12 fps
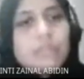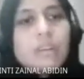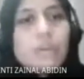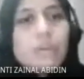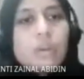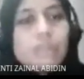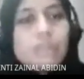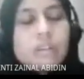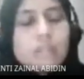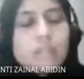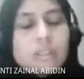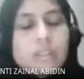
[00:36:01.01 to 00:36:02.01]
We have
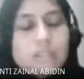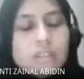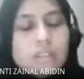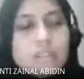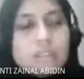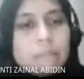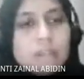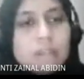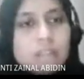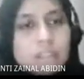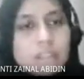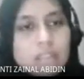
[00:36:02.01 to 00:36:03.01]
an example
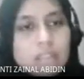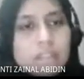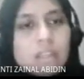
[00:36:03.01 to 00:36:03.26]
next slide.